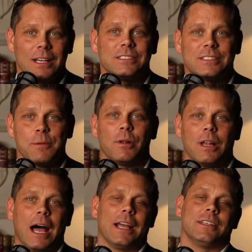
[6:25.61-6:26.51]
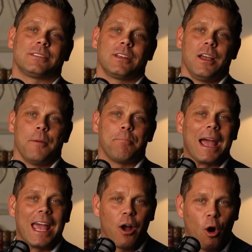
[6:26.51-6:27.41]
symbolized by a